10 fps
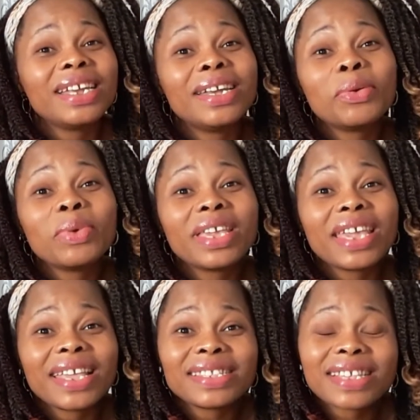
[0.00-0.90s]
they will
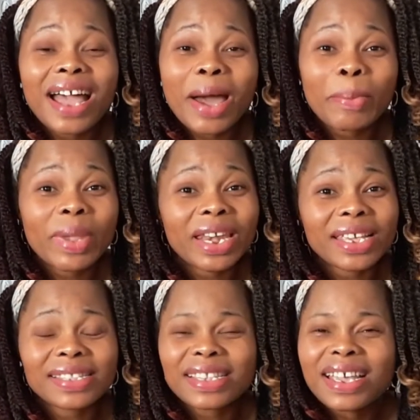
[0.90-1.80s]
get
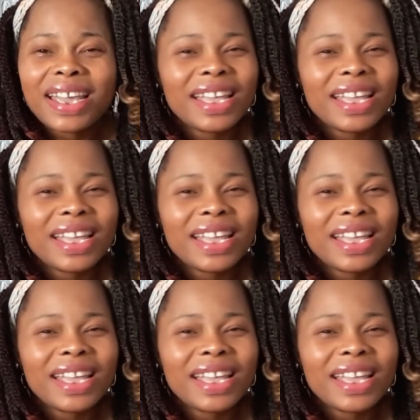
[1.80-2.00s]
happiness.